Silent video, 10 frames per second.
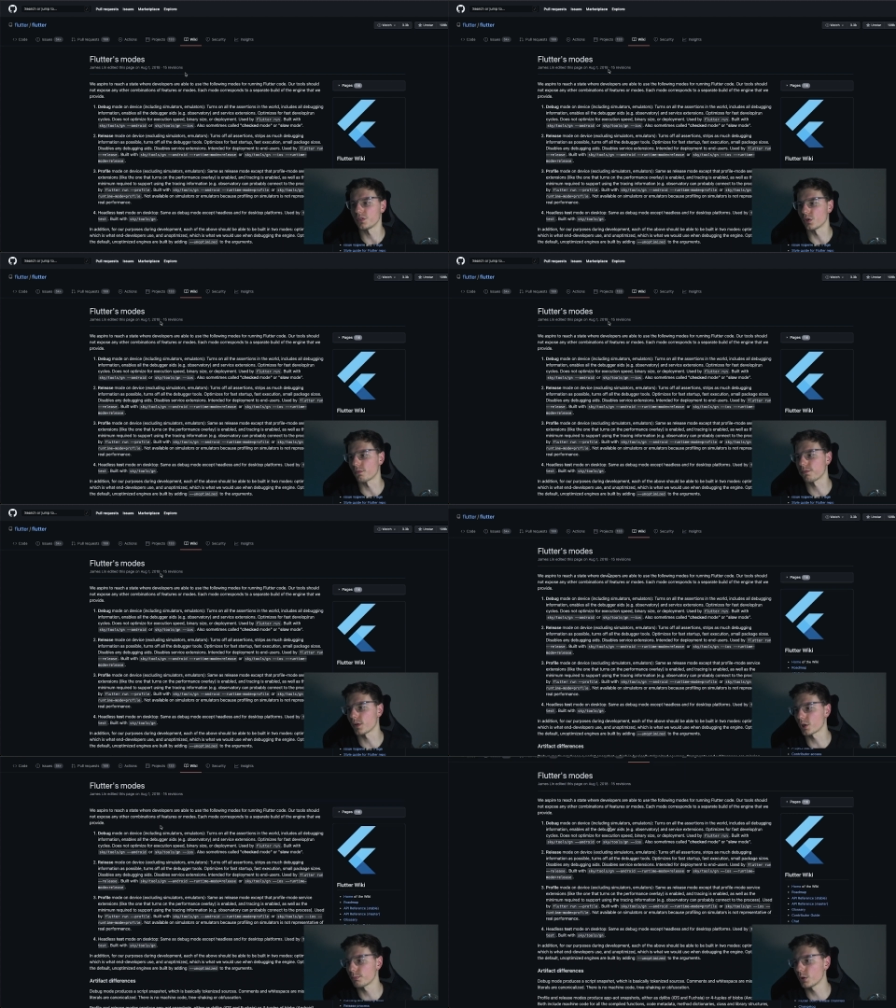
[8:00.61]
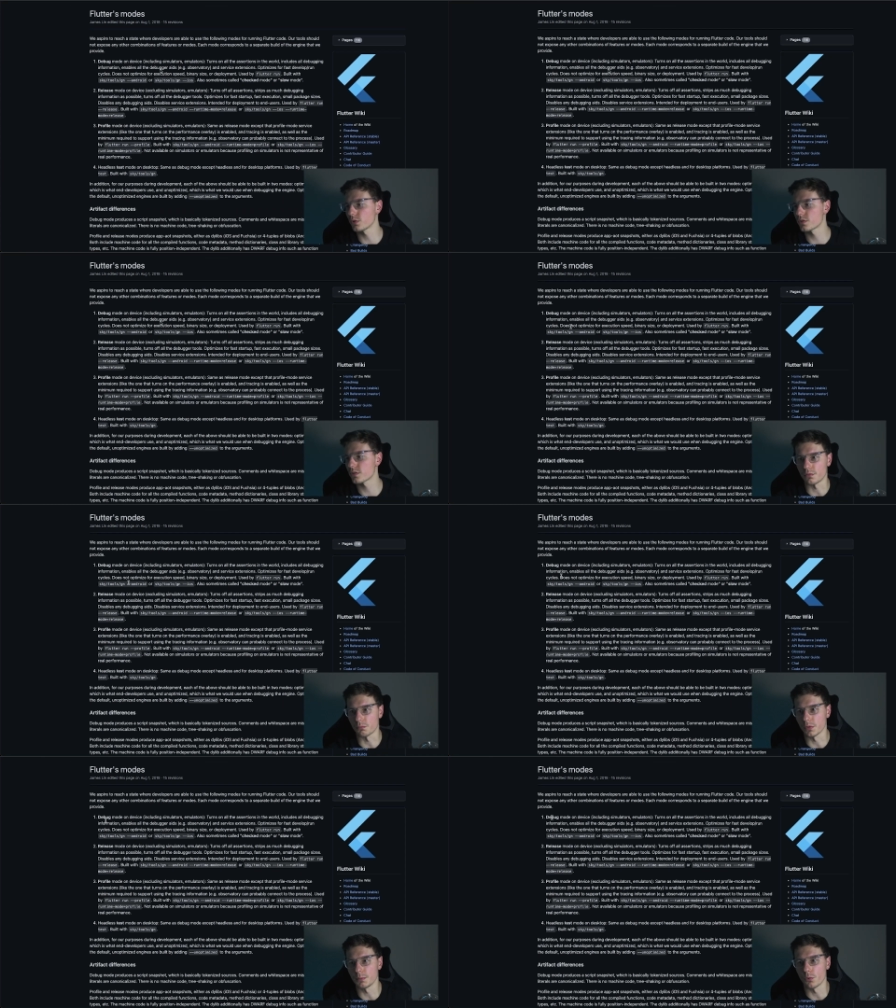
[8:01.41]
if you go to flutter modes mm-hmm.
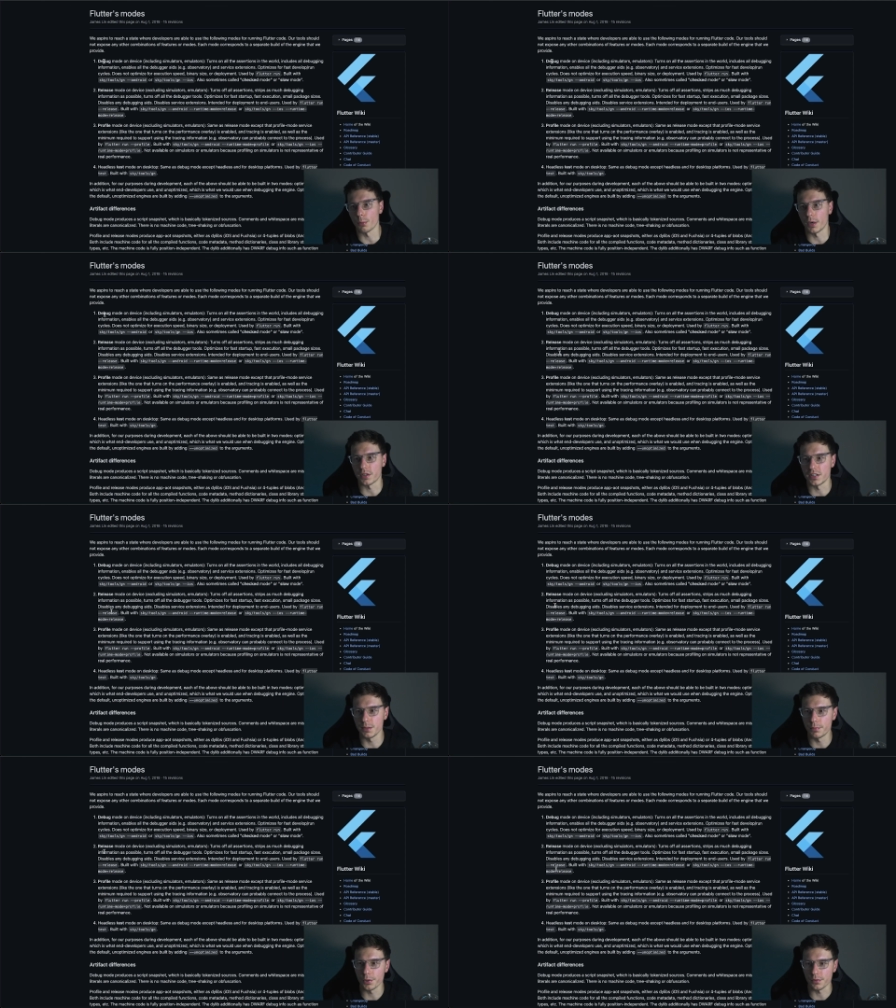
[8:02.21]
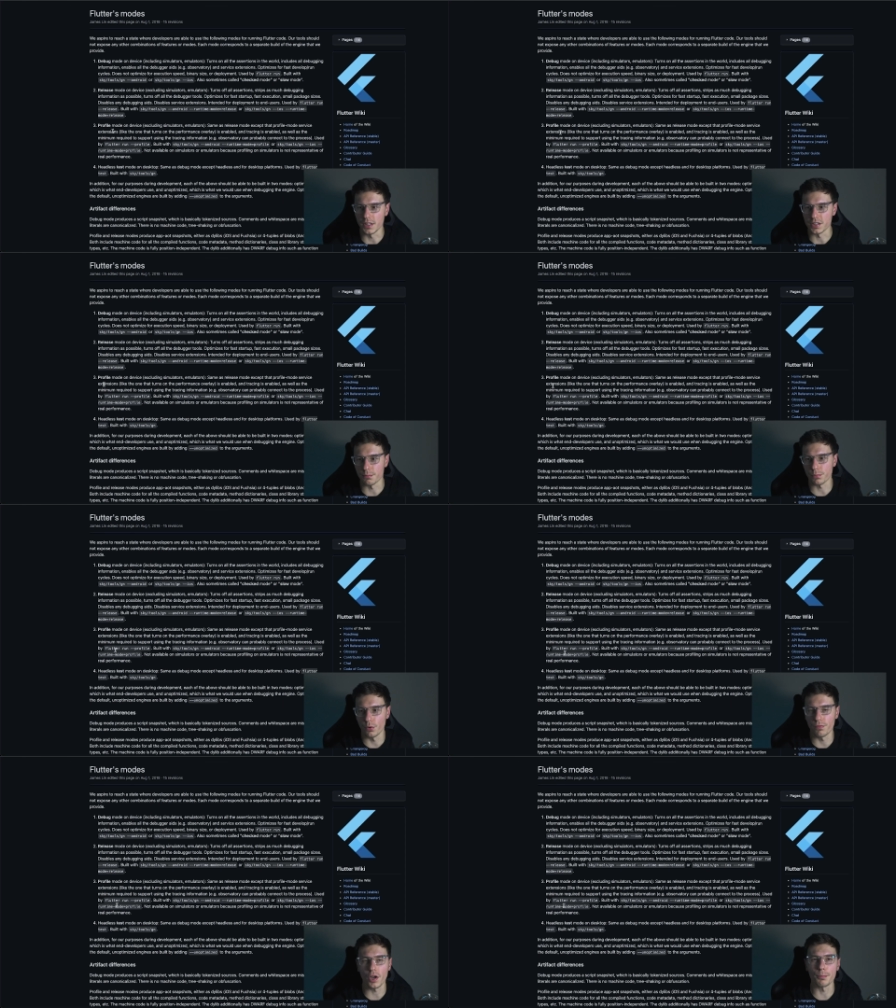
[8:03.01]
and read more about the debug, release, and
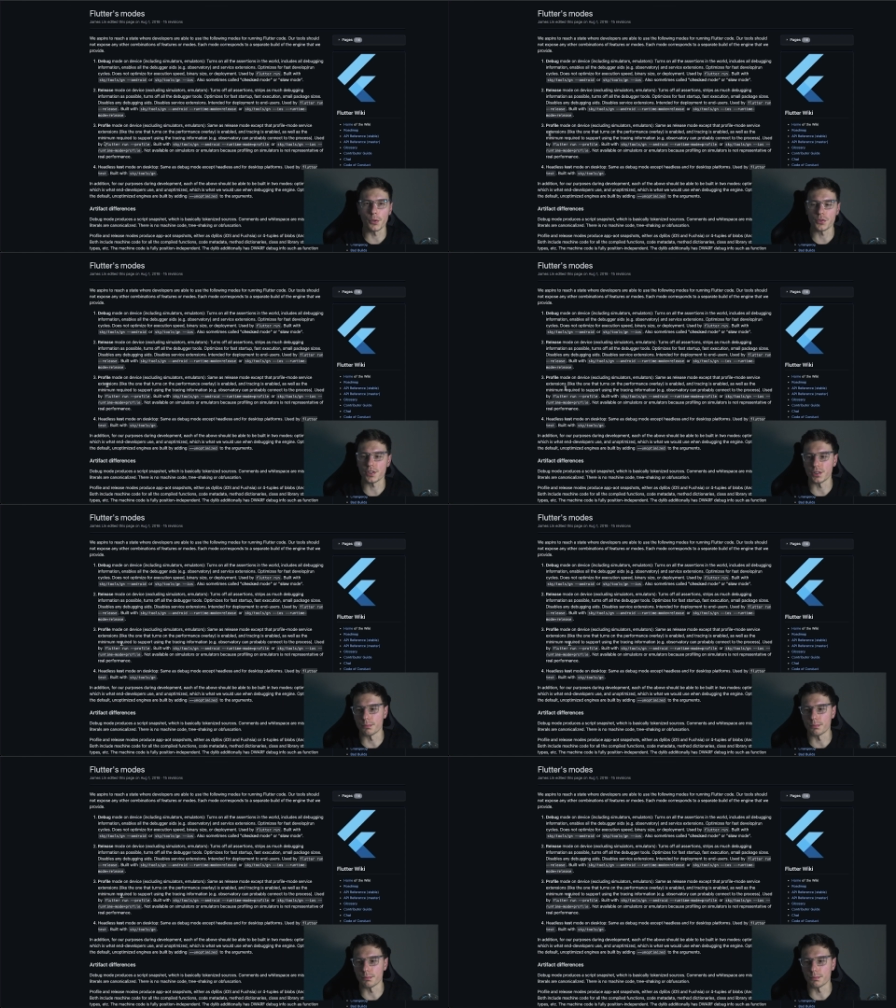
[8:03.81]
profile modes